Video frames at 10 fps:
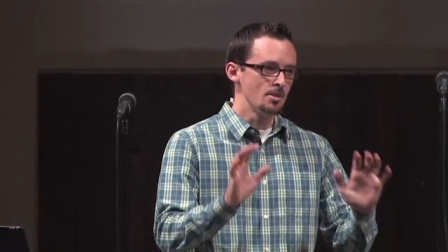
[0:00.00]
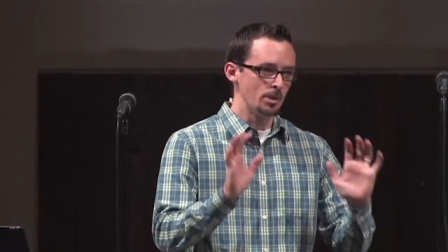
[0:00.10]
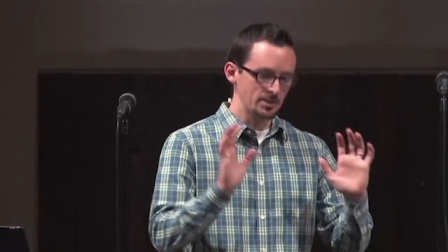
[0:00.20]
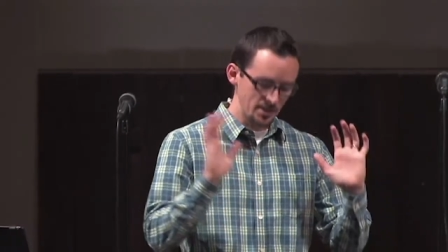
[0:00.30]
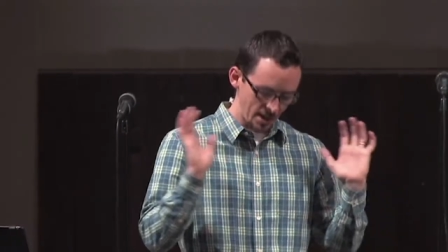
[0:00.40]

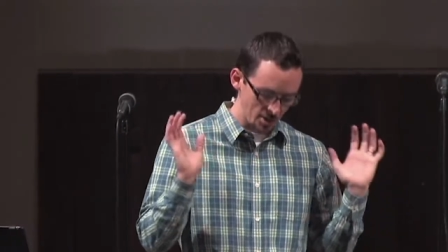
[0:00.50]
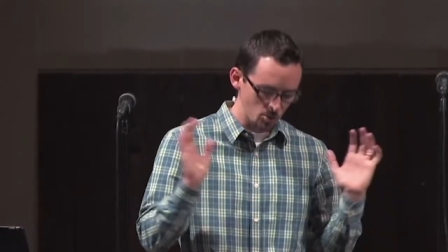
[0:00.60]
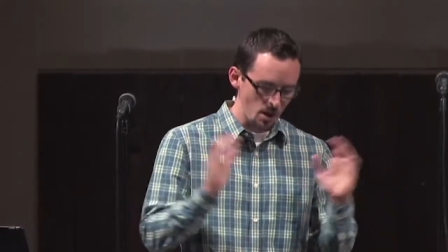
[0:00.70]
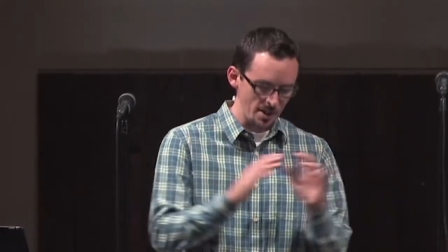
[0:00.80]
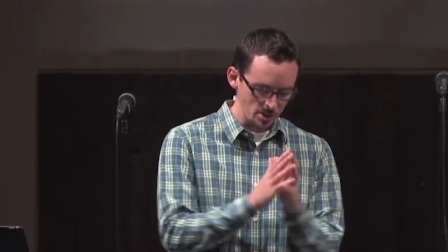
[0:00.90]
But here's
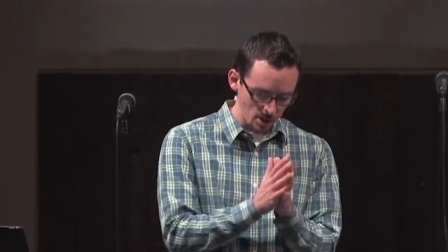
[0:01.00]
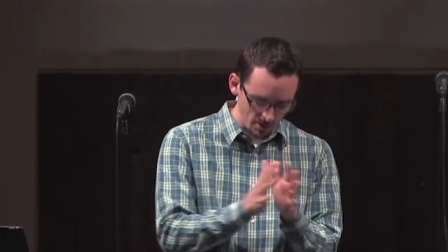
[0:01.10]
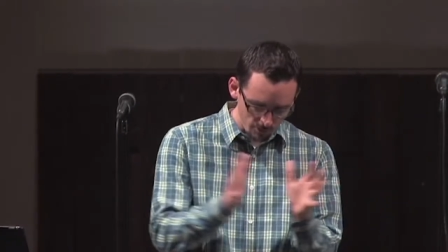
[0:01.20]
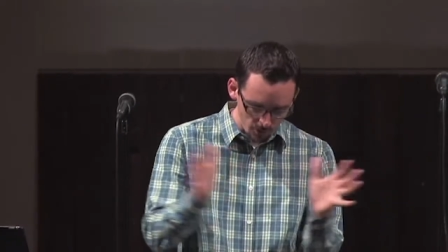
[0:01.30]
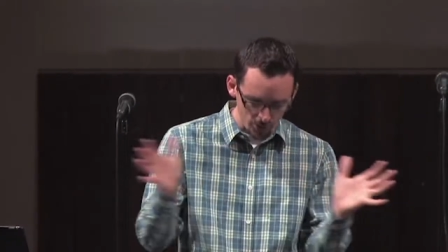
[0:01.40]
why they'll
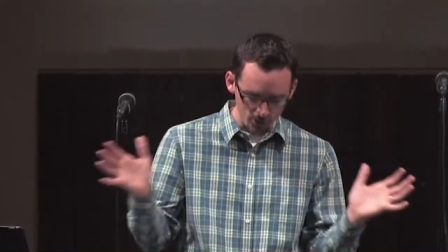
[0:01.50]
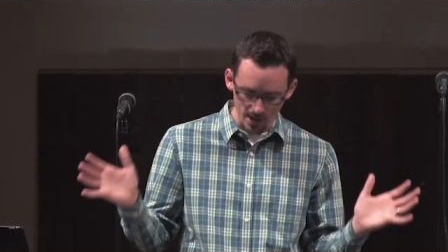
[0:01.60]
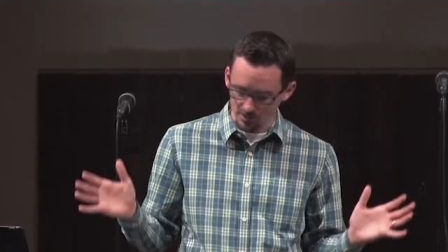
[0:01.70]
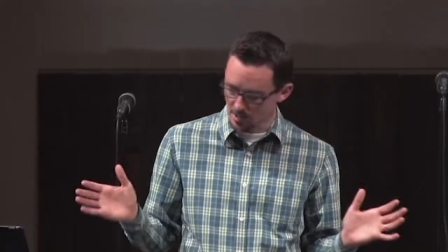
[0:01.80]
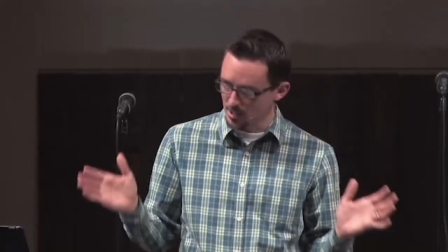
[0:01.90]
unfold
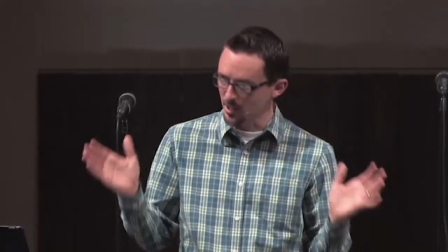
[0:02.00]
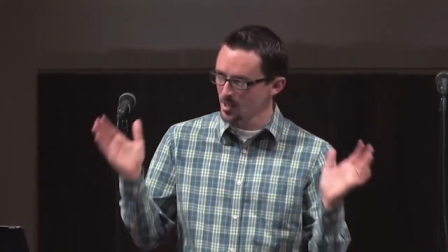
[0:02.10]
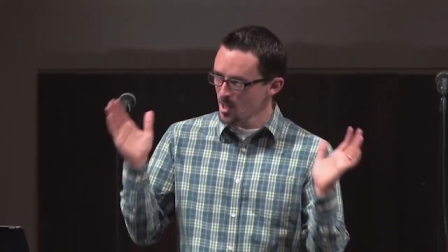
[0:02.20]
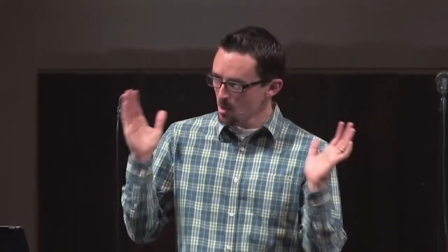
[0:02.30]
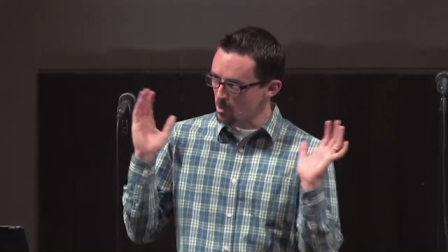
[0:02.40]
throughout the year.
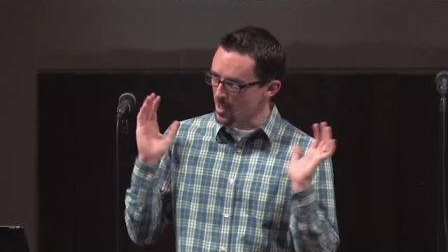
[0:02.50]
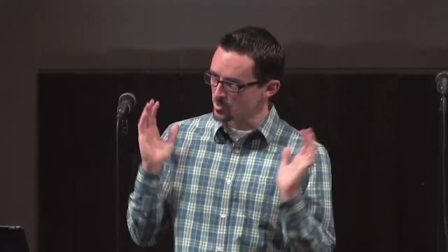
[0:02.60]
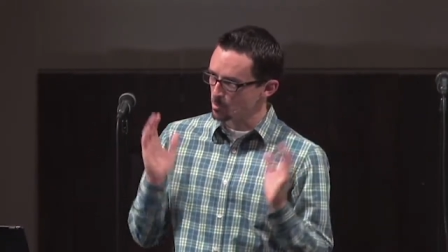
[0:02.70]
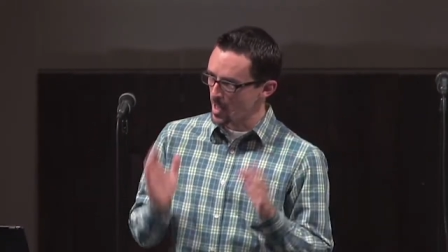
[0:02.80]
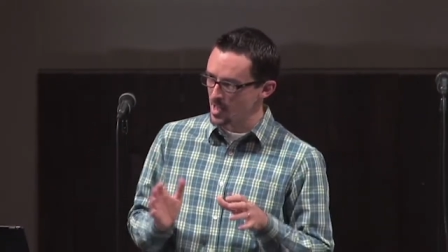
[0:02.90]
But
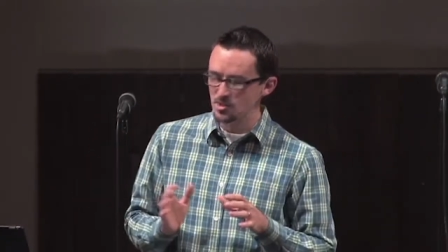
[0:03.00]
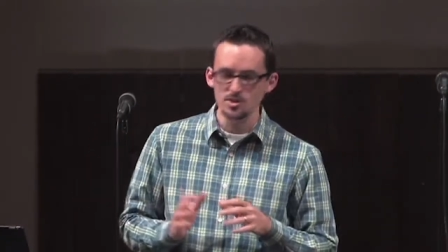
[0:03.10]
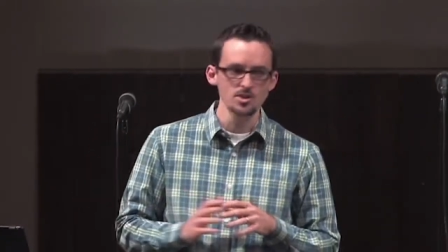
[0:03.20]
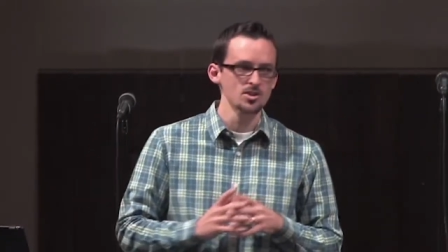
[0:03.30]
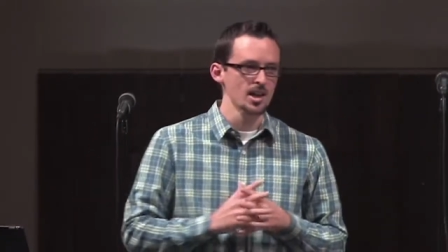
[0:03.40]
as
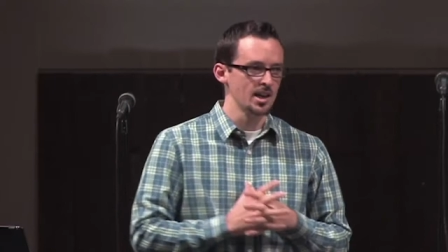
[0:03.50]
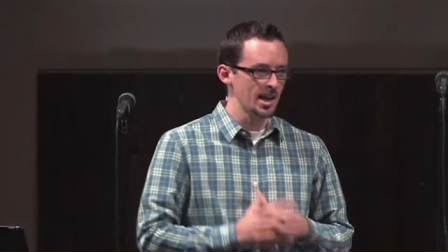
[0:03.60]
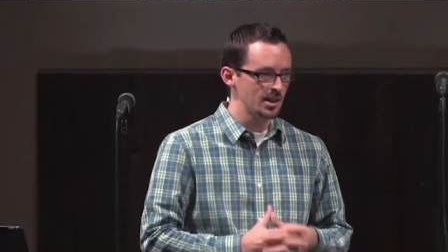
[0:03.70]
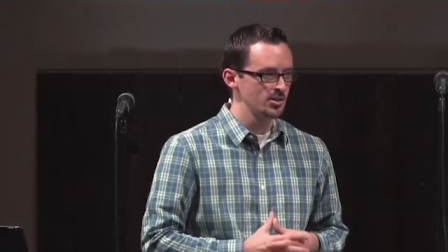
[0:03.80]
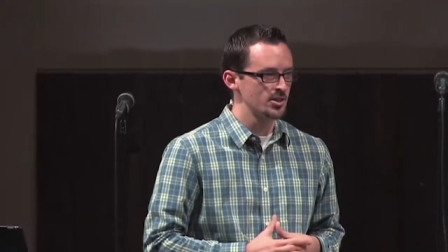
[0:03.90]
pastors and
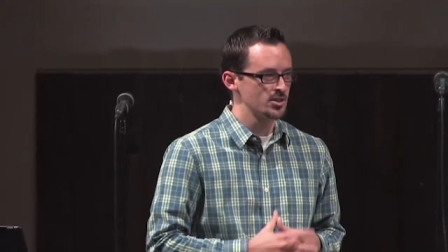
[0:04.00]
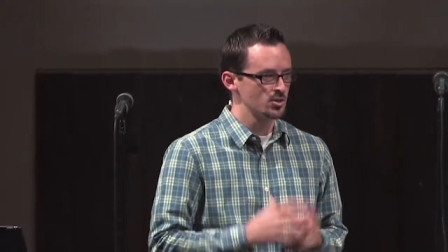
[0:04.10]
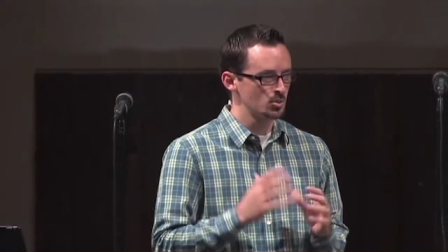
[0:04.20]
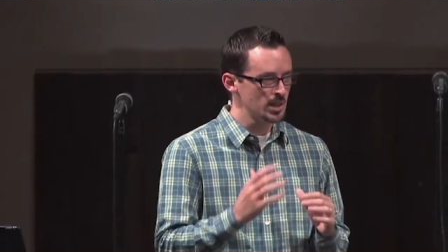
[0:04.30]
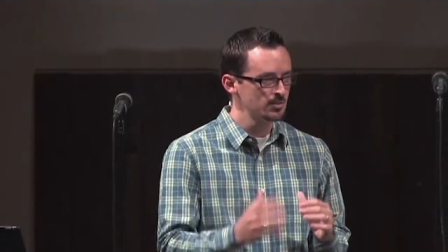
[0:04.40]

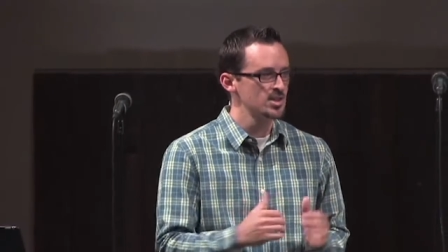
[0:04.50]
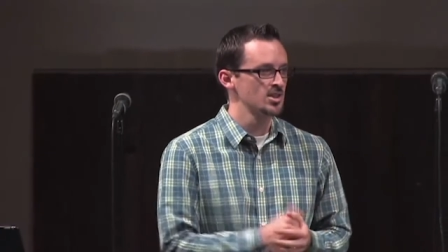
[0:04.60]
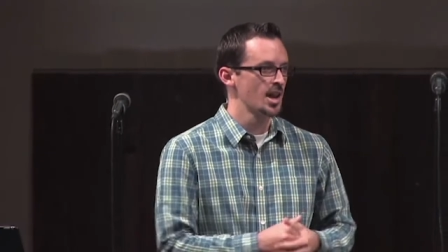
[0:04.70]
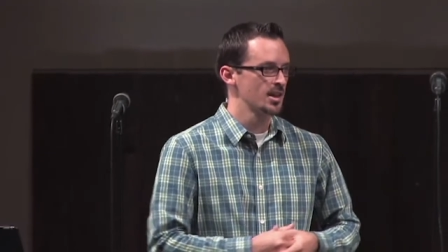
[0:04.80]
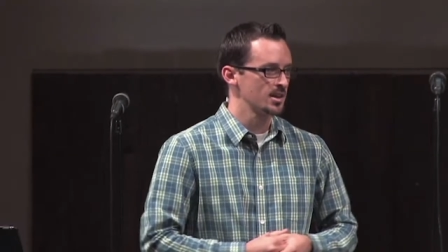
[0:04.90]
elders, we have
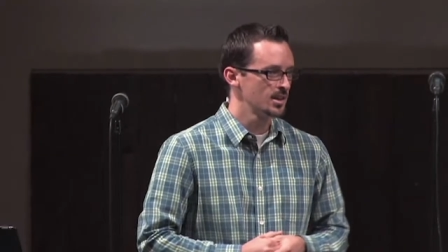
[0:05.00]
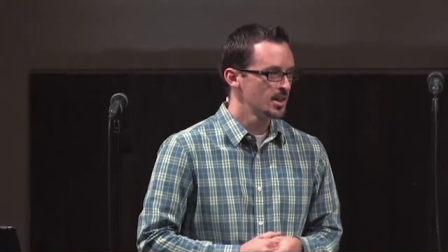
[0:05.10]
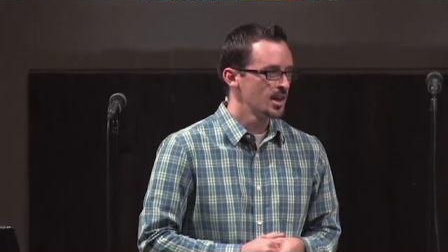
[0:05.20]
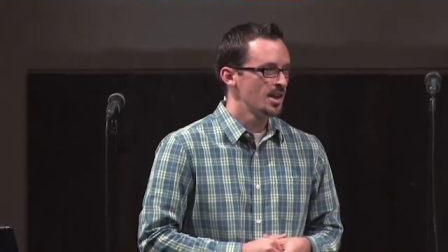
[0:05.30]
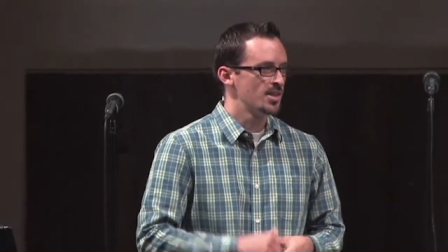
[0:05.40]
decided
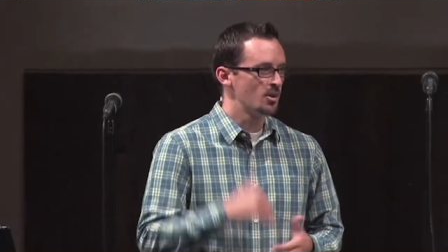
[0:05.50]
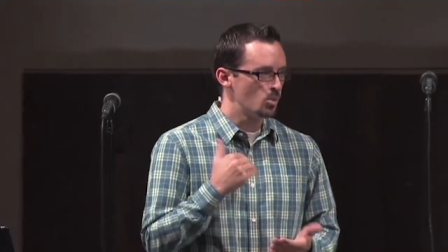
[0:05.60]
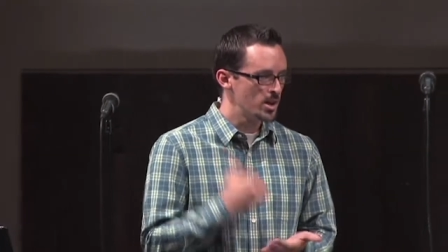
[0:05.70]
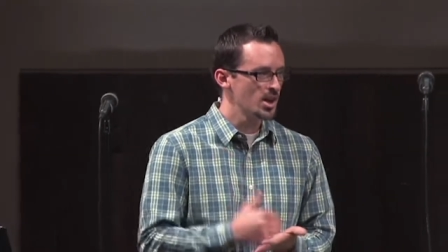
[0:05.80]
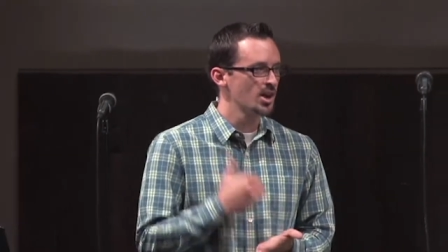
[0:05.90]
that
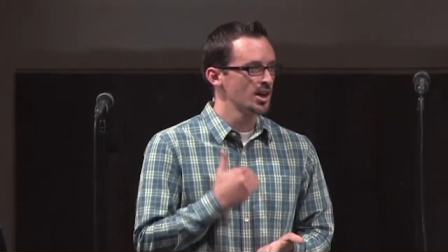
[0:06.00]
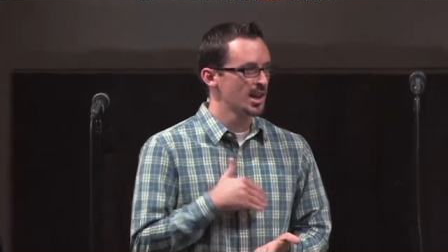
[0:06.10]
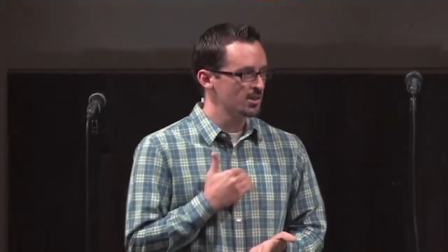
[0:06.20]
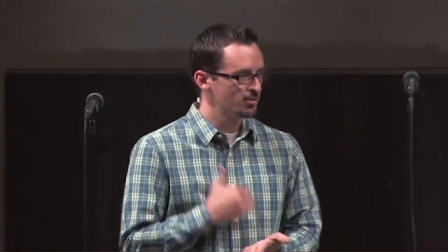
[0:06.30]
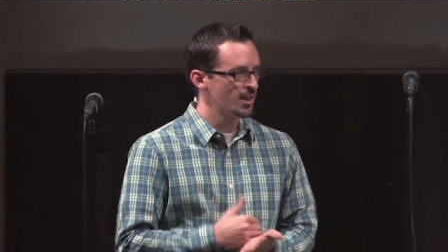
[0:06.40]
we are going
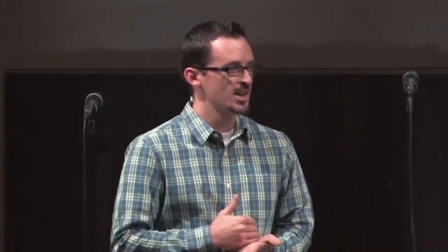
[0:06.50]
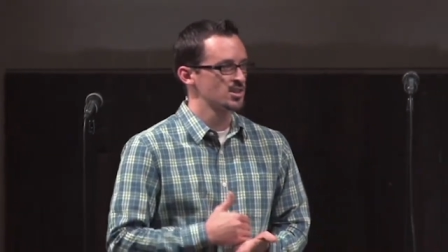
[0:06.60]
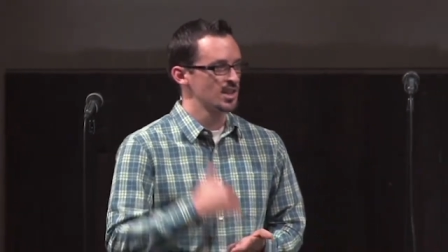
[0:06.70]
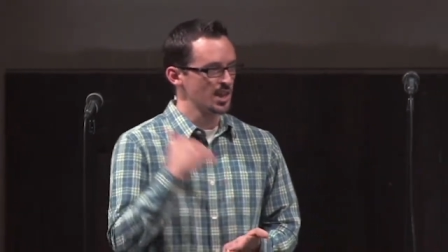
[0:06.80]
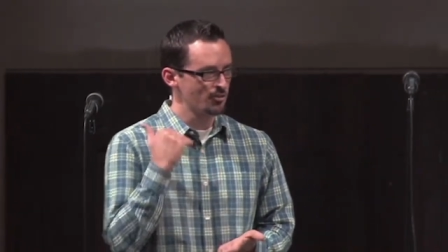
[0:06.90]
to
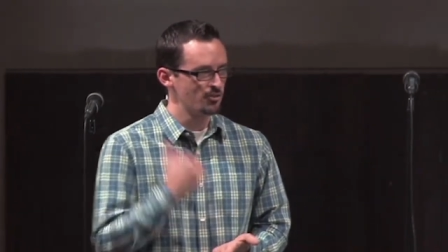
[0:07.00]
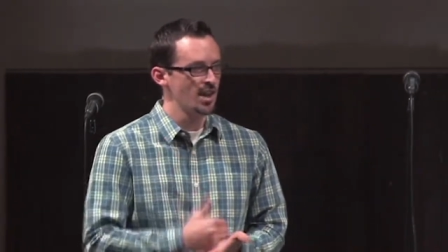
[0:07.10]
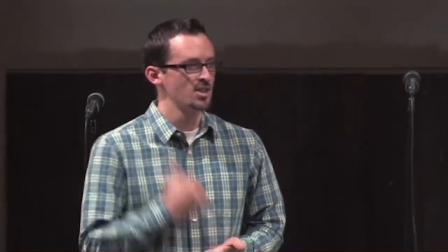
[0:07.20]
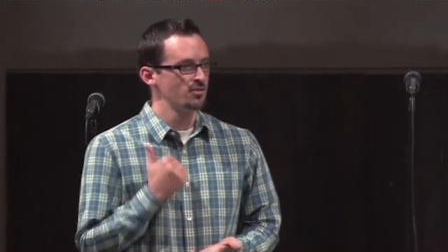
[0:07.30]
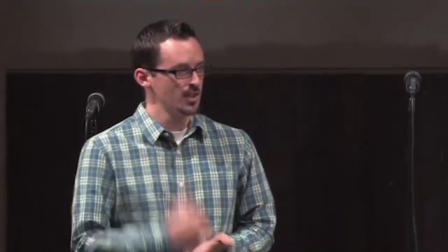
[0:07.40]
invest in
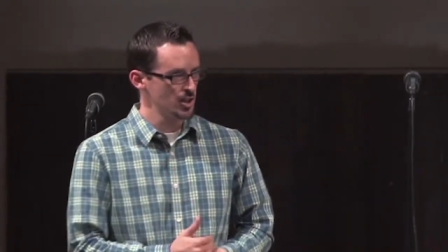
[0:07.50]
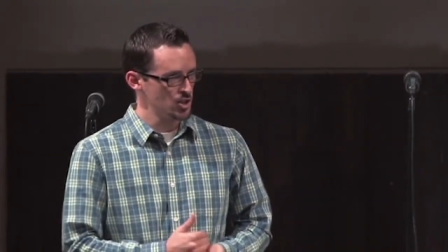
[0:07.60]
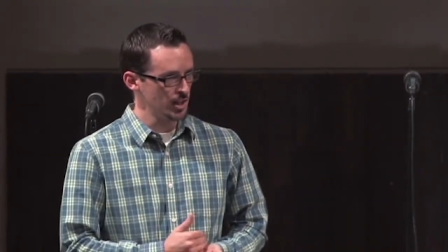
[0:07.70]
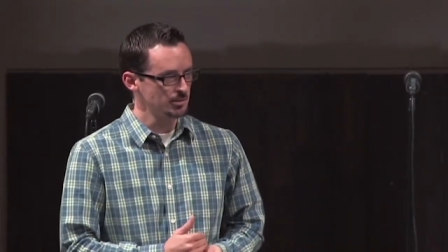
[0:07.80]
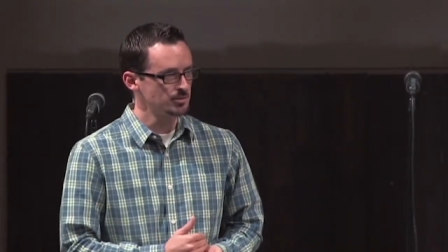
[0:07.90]
faith
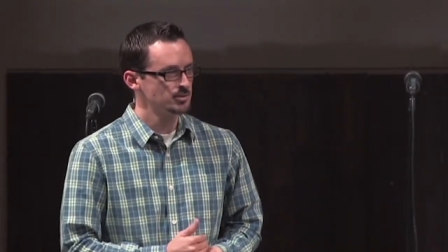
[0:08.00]
finishing.